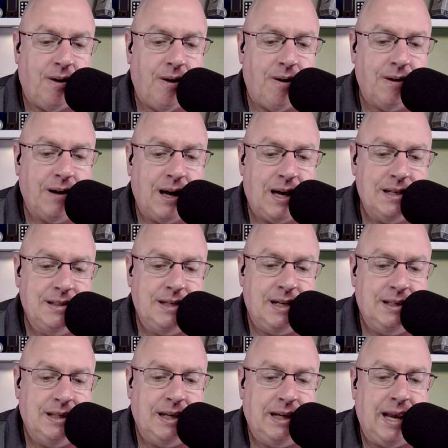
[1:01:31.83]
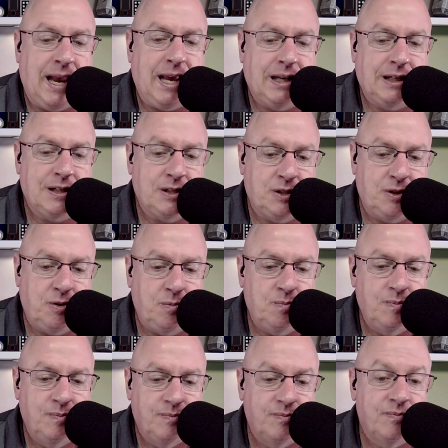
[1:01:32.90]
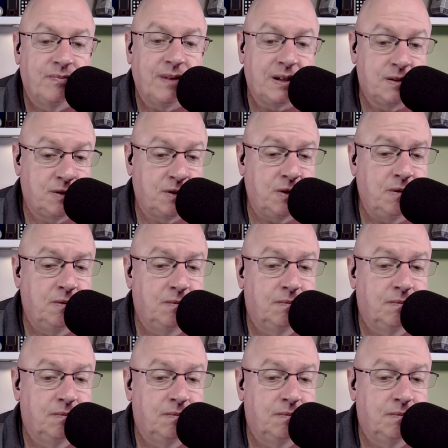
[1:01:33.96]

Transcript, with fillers: all content they can't consume. It's true.